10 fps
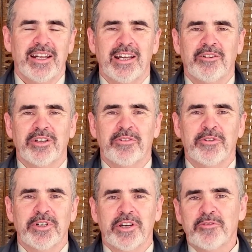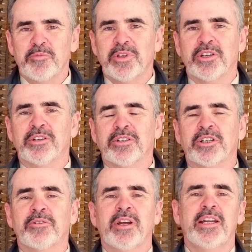Now, if you're not familiar,
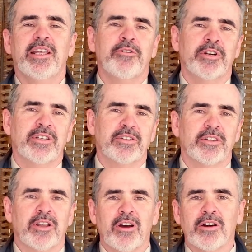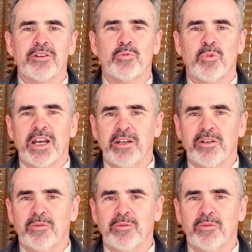a great egret is a large, white,